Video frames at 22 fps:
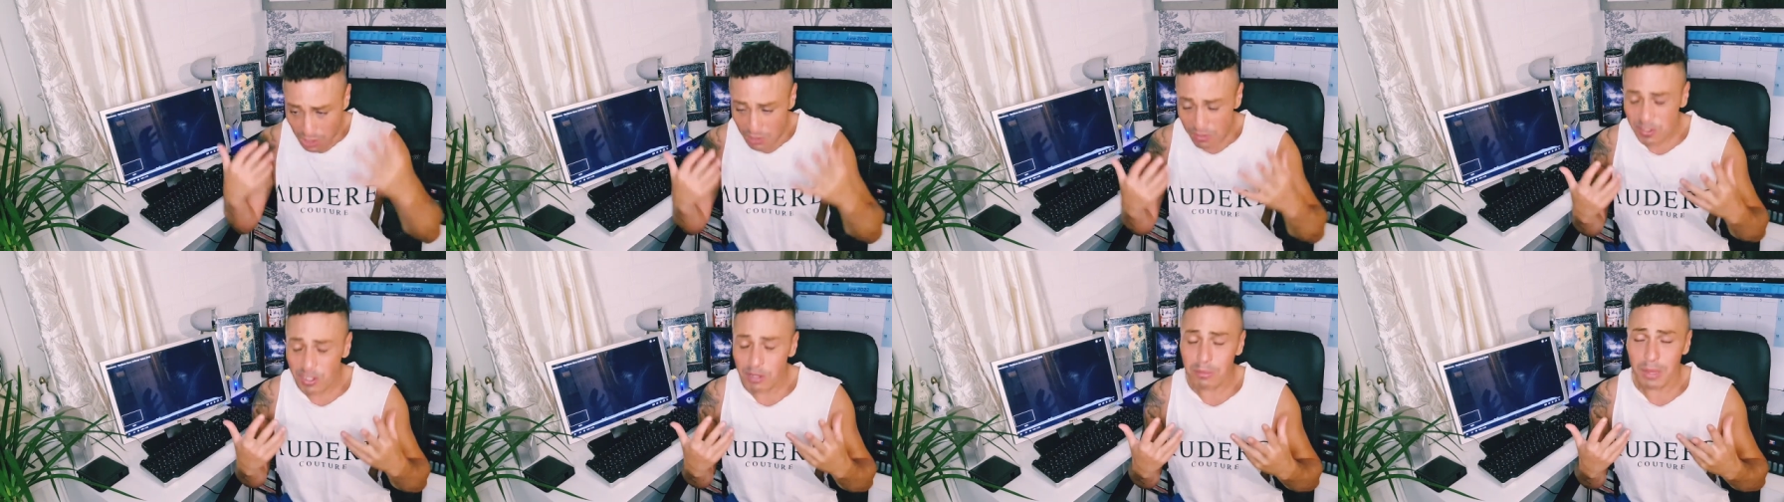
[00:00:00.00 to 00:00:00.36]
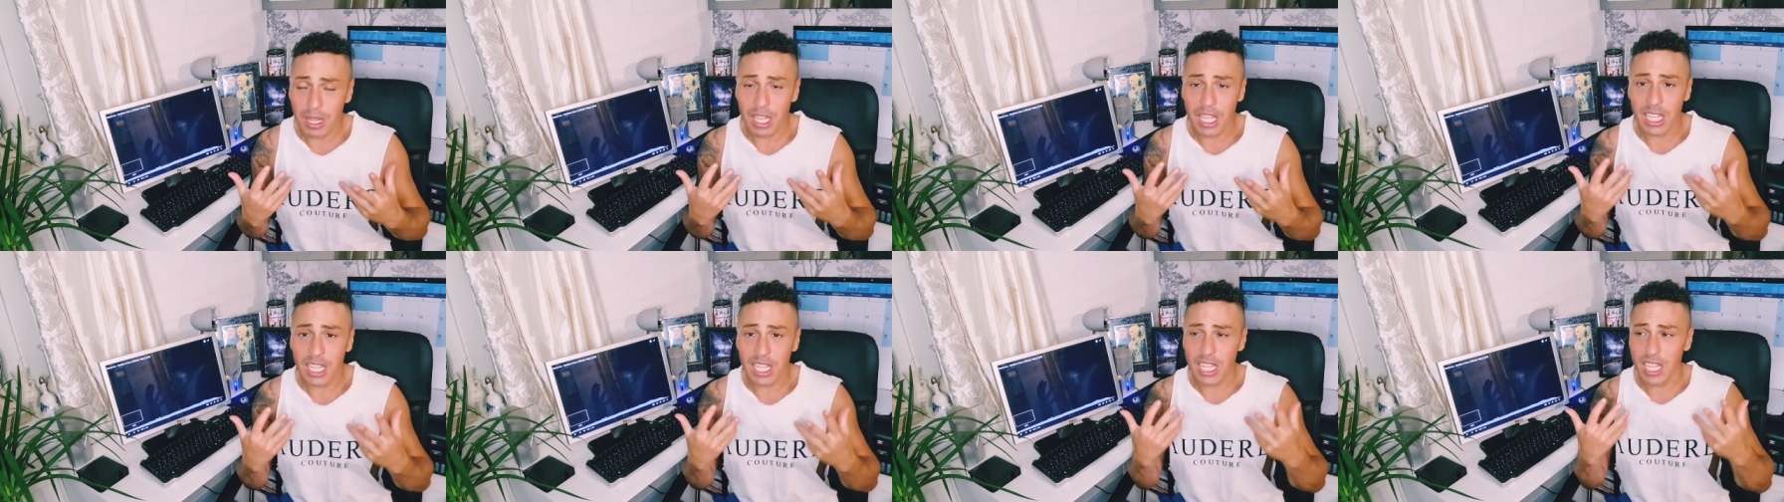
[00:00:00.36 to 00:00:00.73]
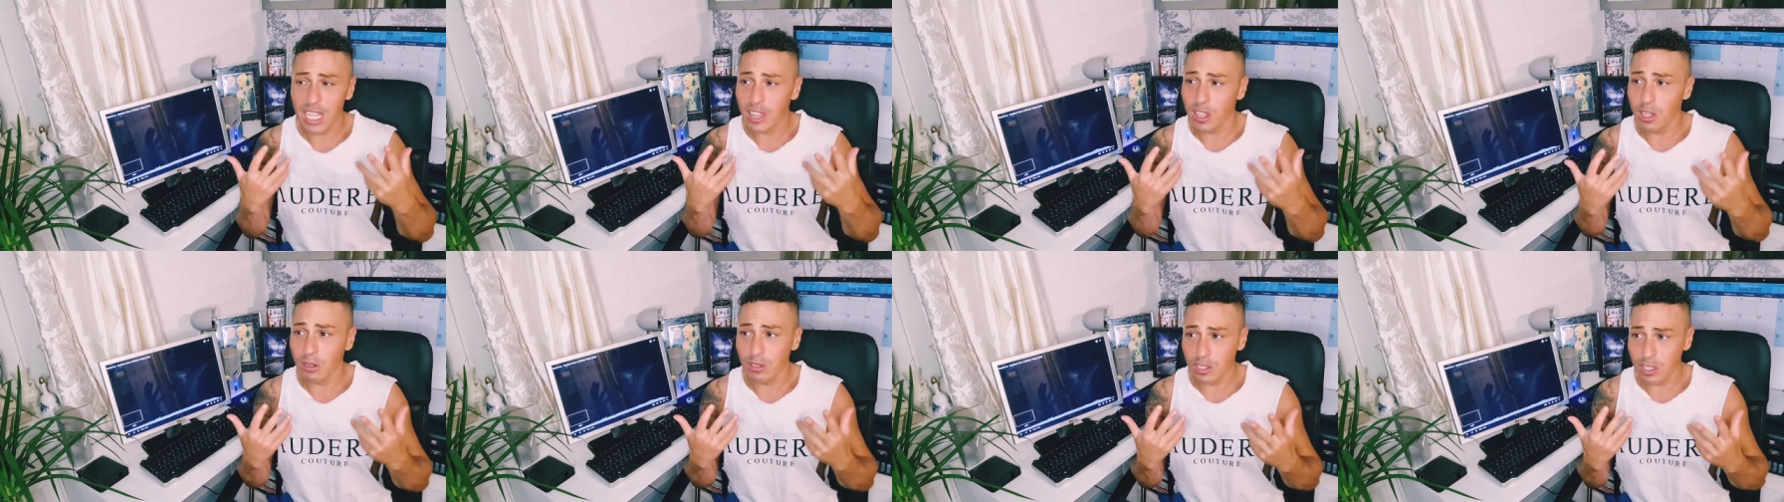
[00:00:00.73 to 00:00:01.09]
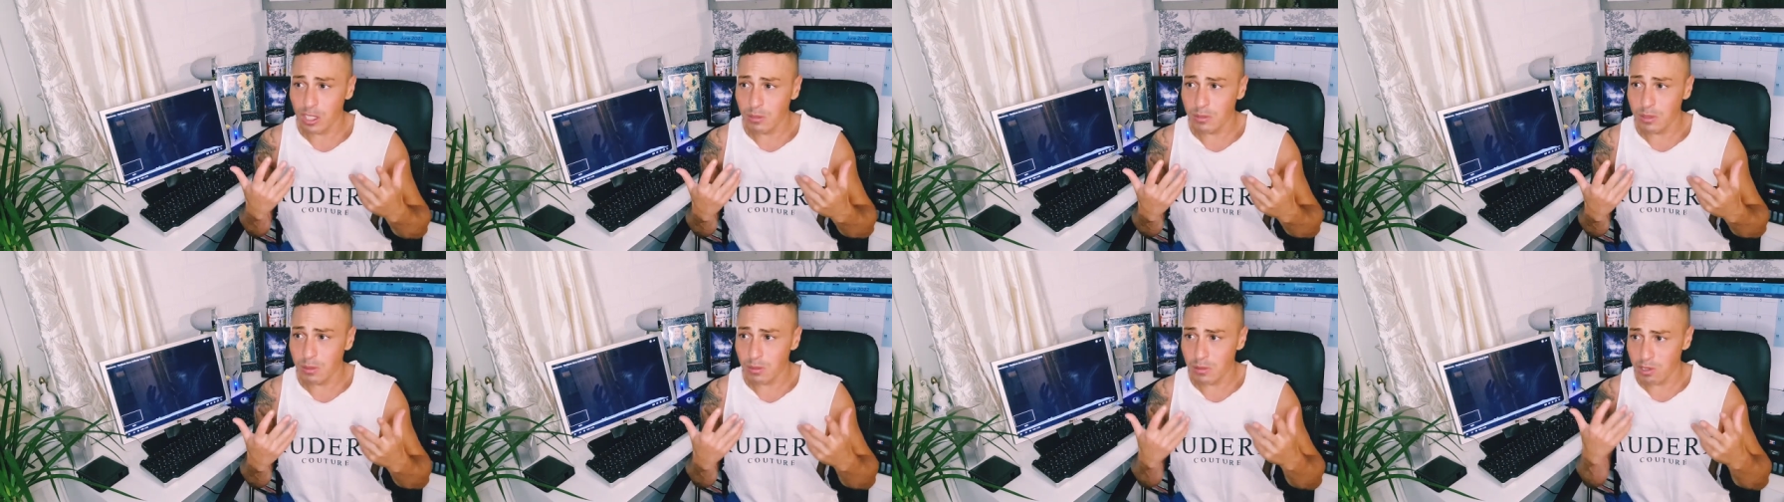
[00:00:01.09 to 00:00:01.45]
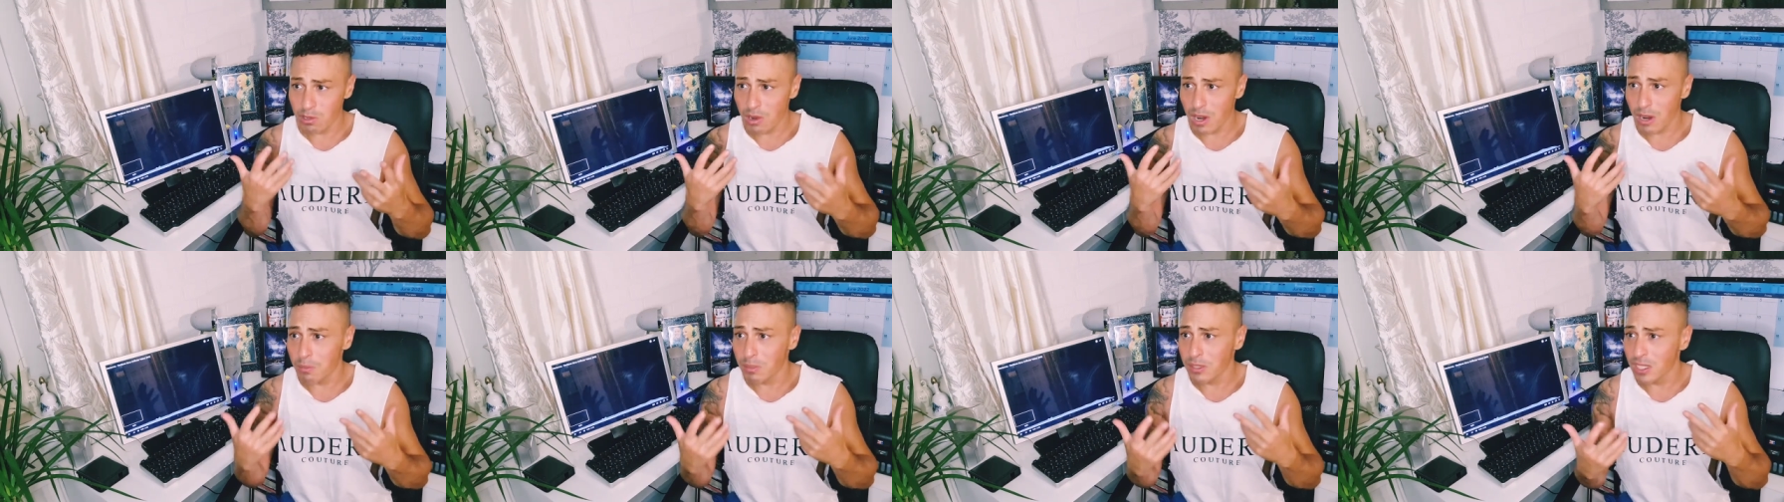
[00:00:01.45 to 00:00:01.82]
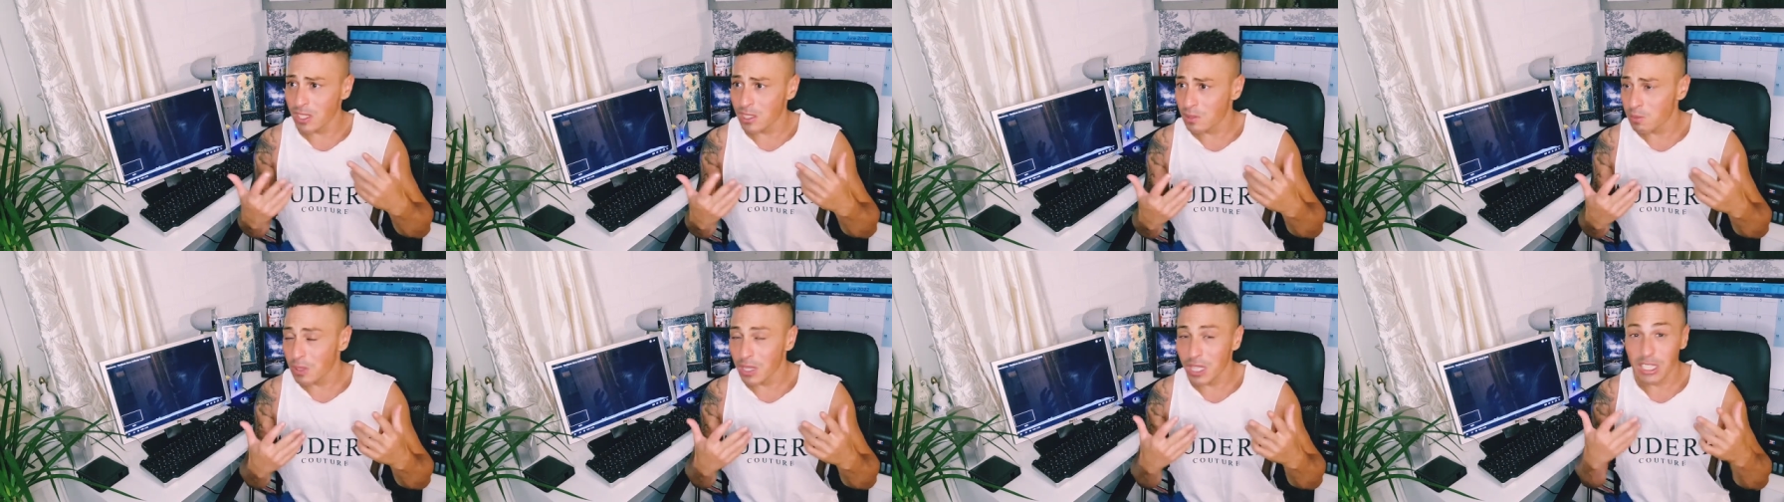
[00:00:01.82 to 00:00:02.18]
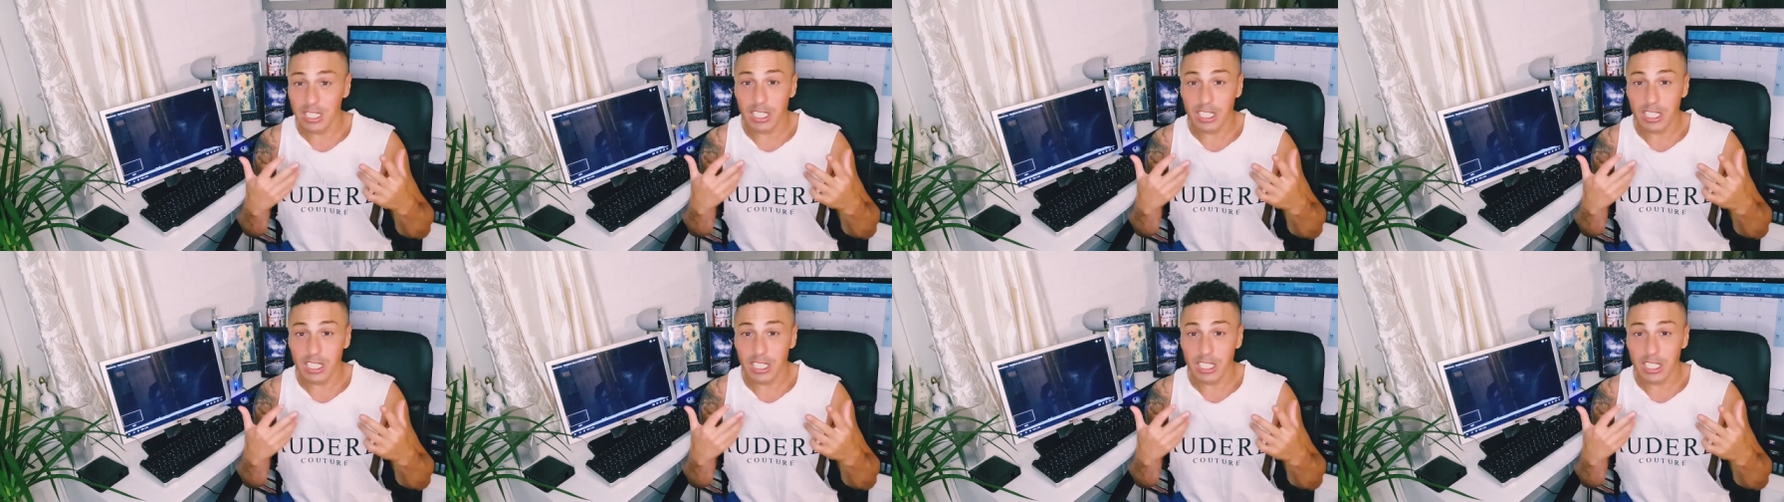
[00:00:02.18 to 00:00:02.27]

for my long-term subscribers as well.